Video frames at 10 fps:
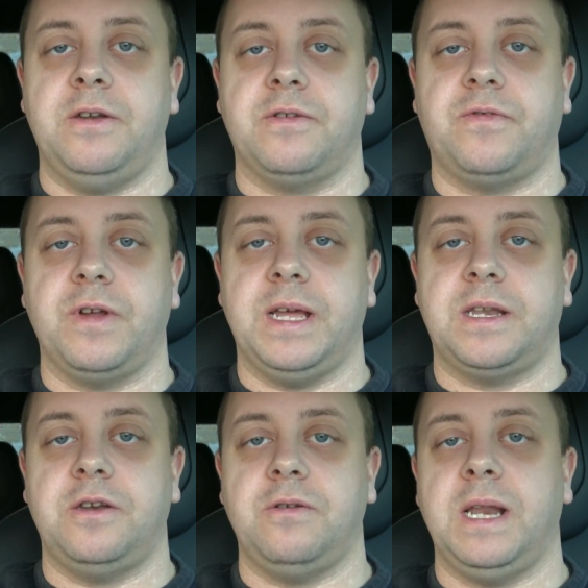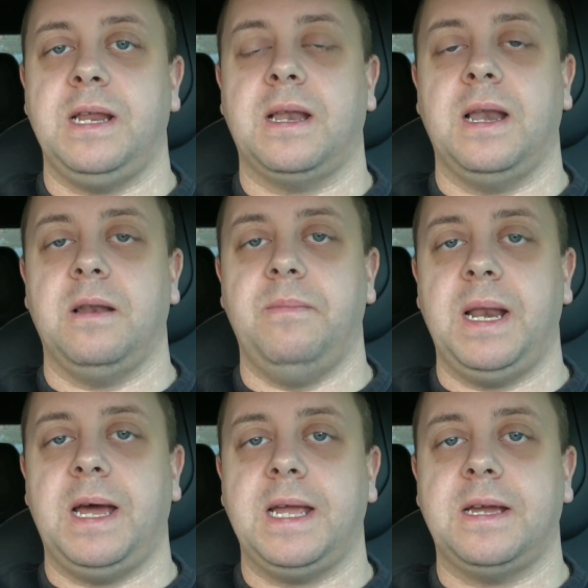and don't forget to click that little
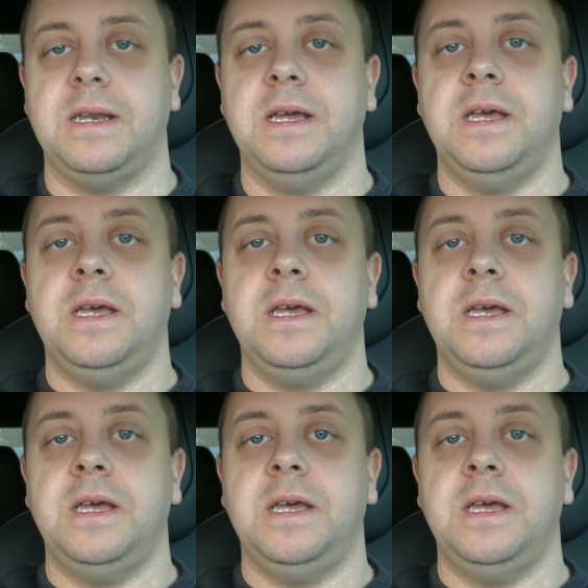bell icon